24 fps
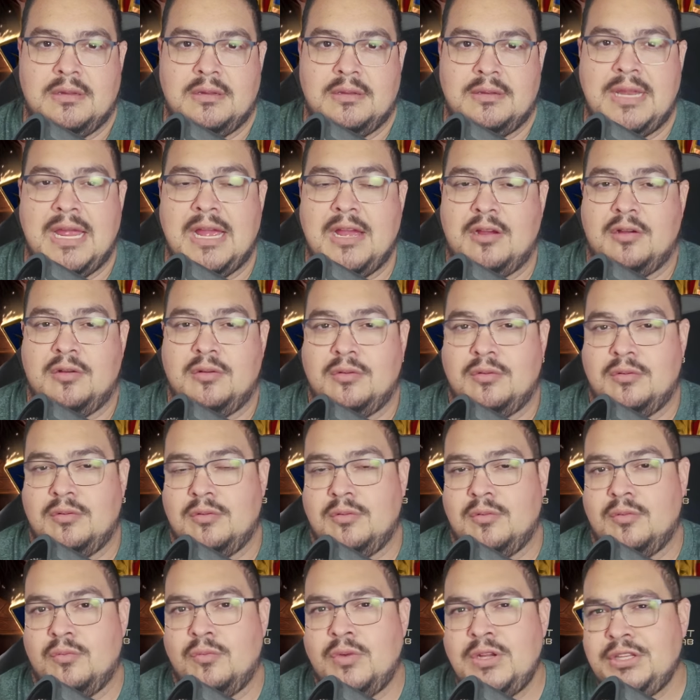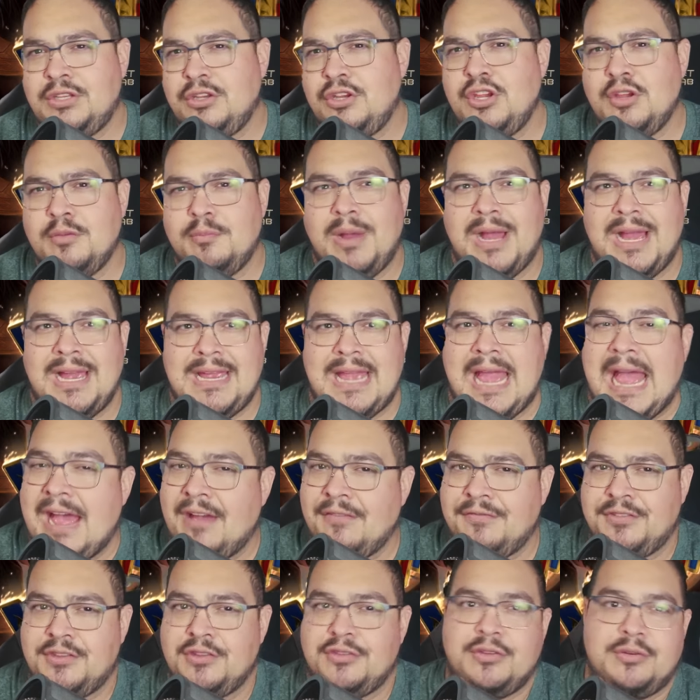Now, what do you buy
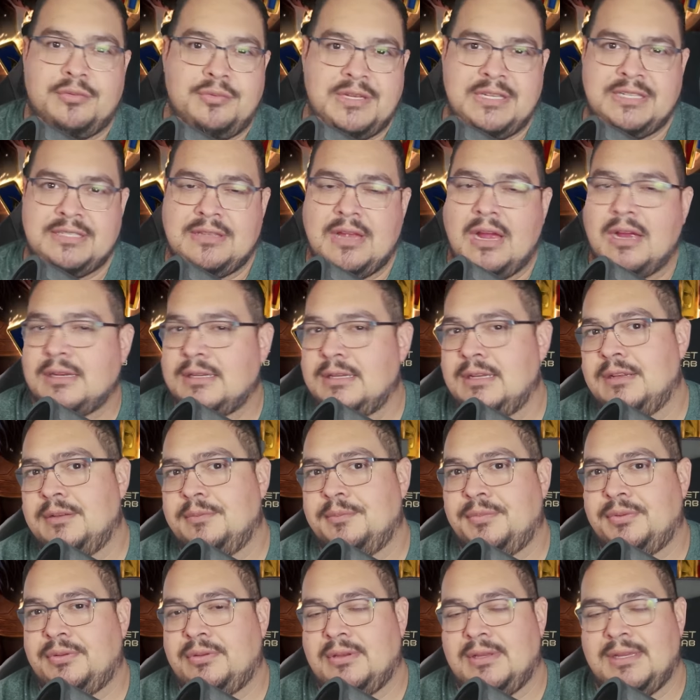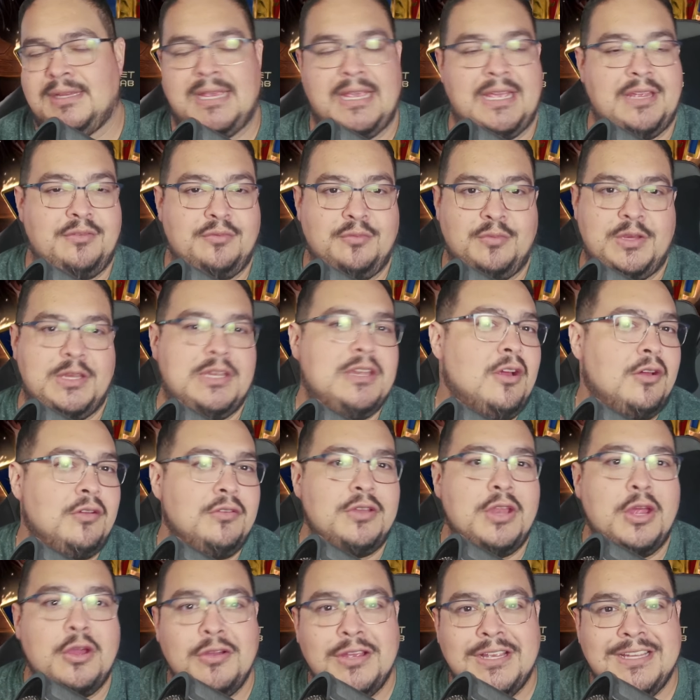after the restock comes? Again, we don't
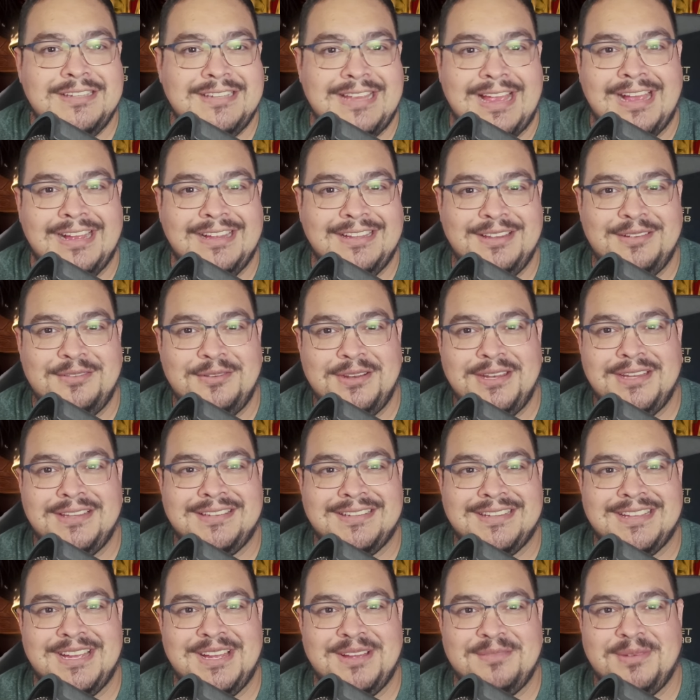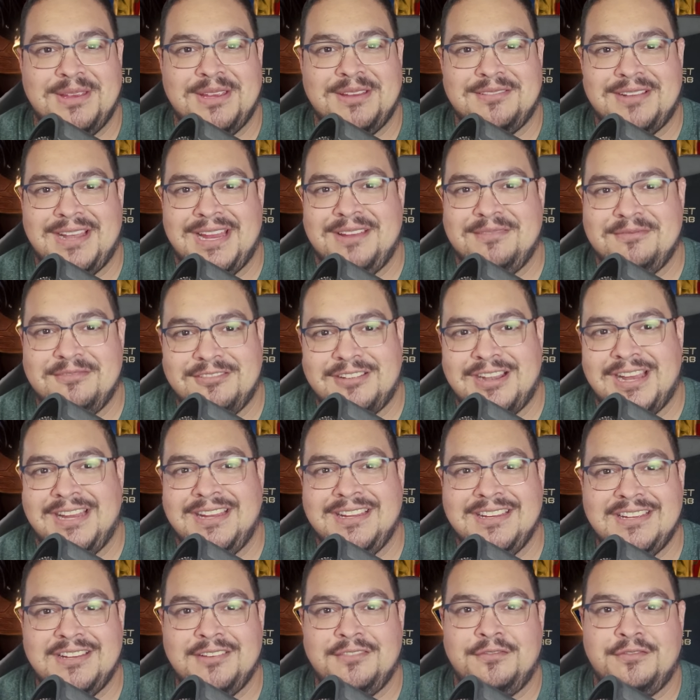know exactly when it's coming, right?
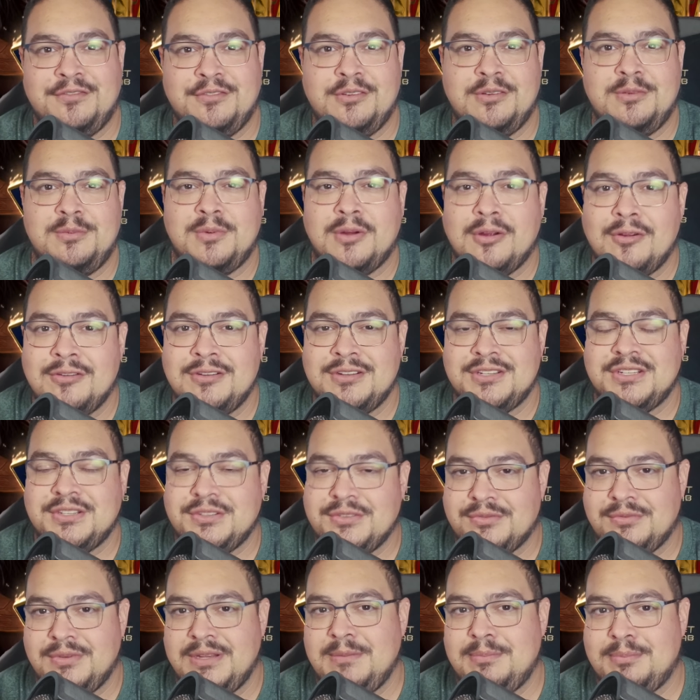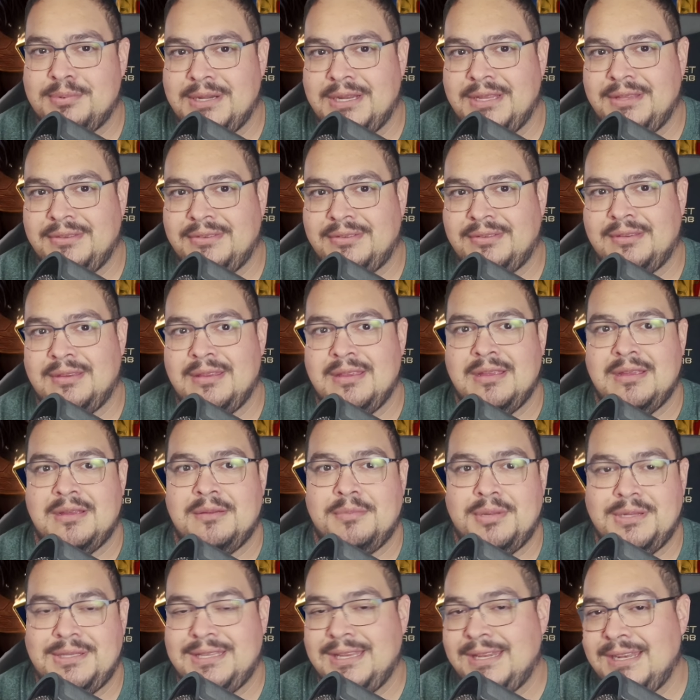Ryan confirmed Origins reprints,
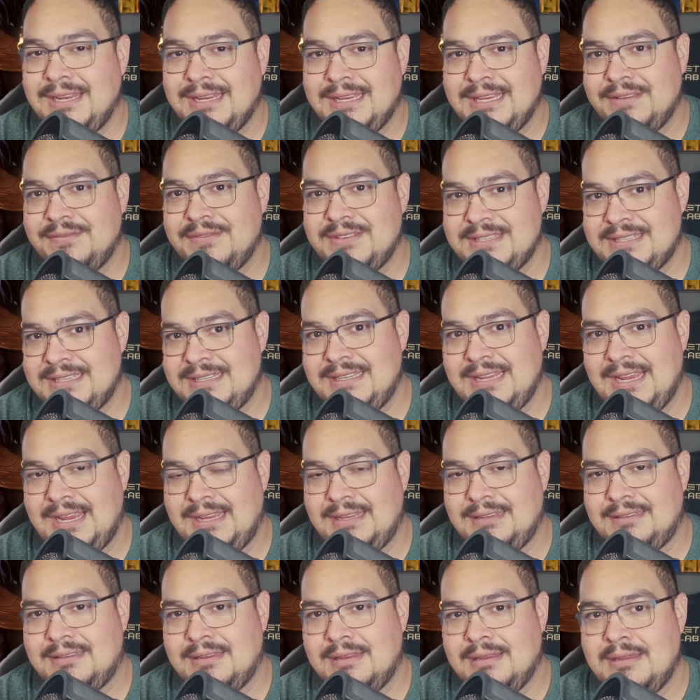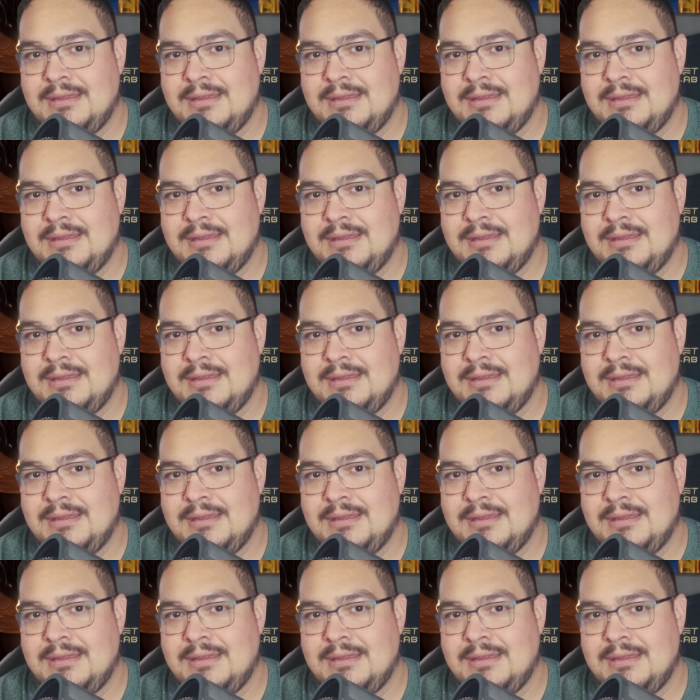but didn't give us a date.